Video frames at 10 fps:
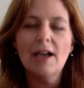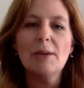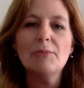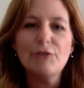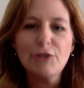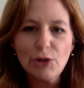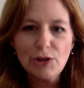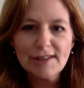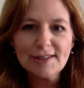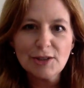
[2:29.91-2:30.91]
I'm
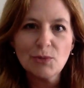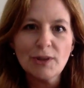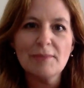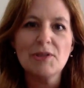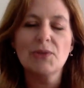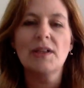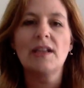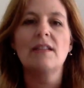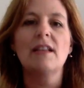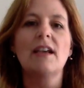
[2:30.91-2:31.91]
focused on what I'm doing
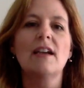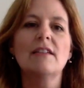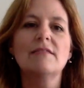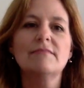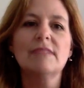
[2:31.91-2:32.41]
in there.